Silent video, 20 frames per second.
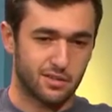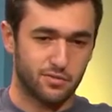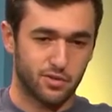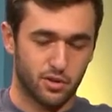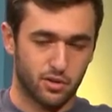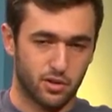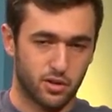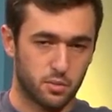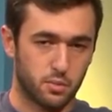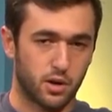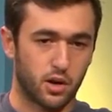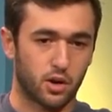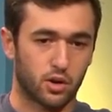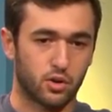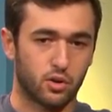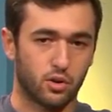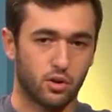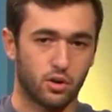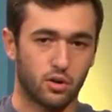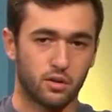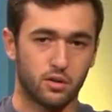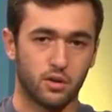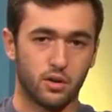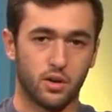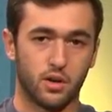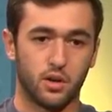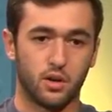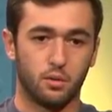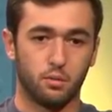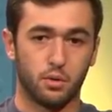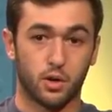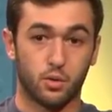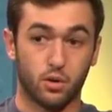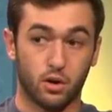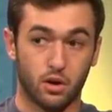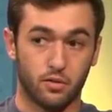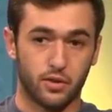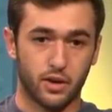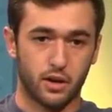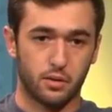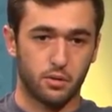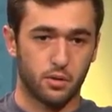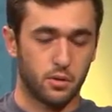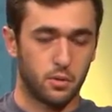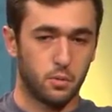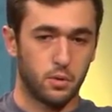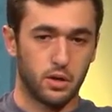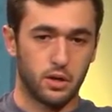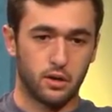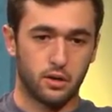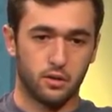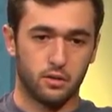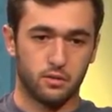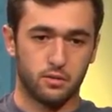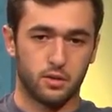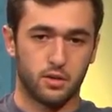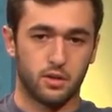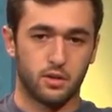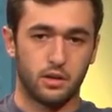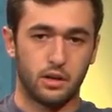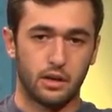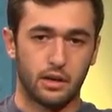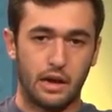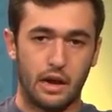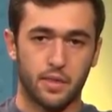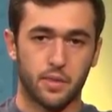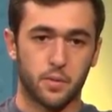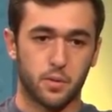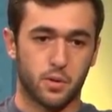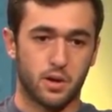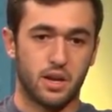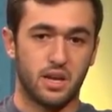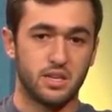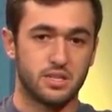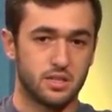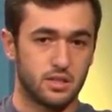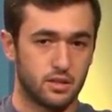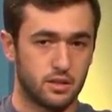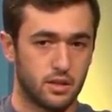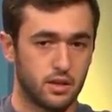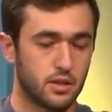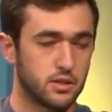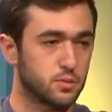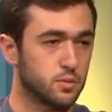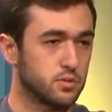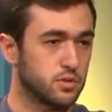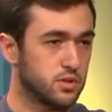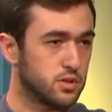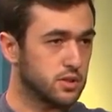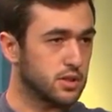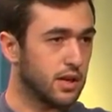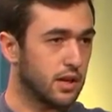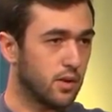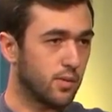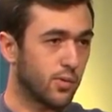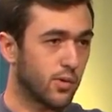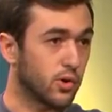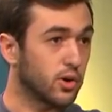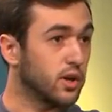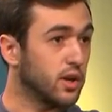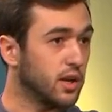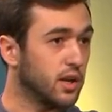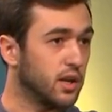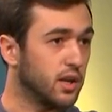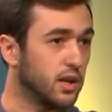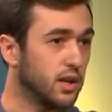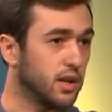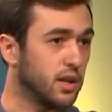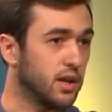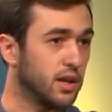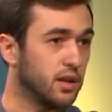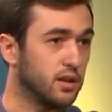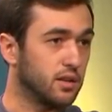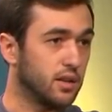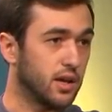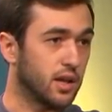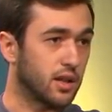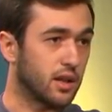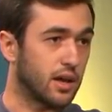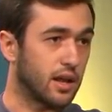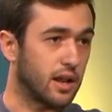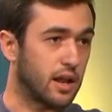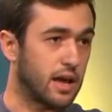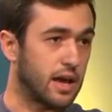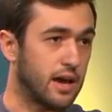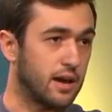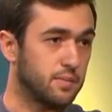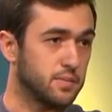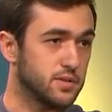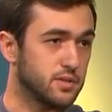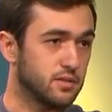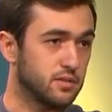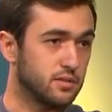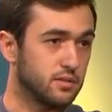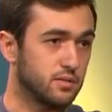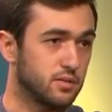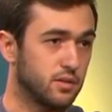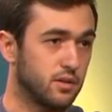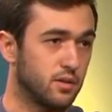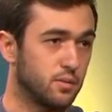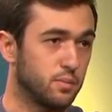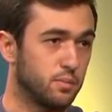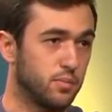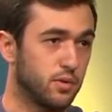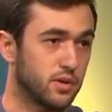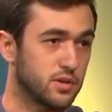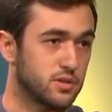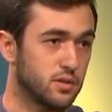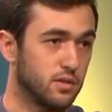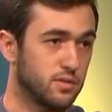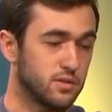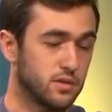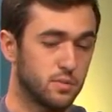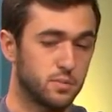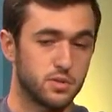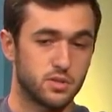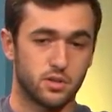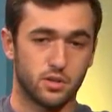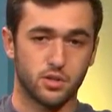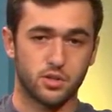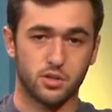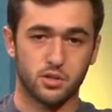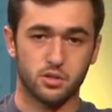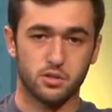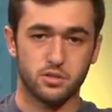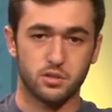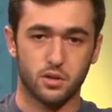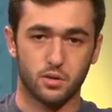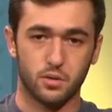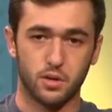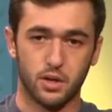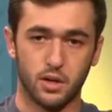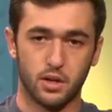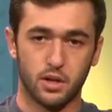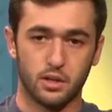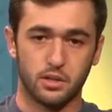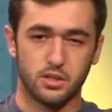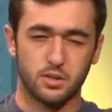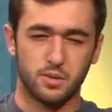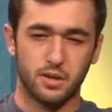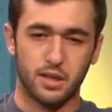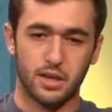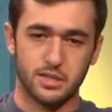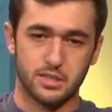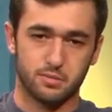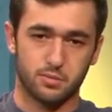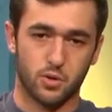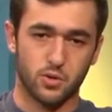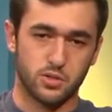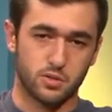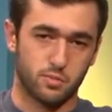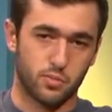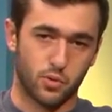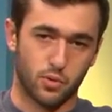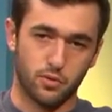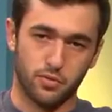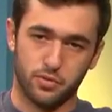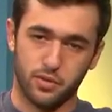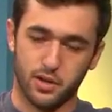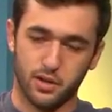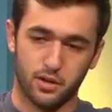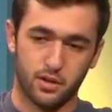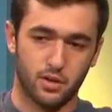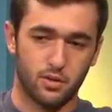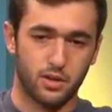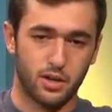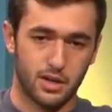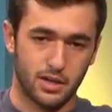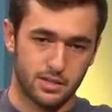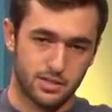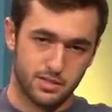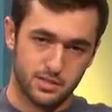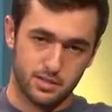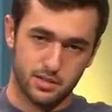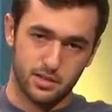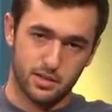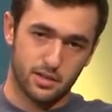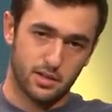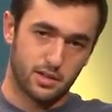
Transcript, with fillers: I felt good about our car. We qualified really well and got in the race, and things were just kind of working and, and led a lot of laps and you know put ourselves in a position. So to me, that's the most important thing. You know, yes,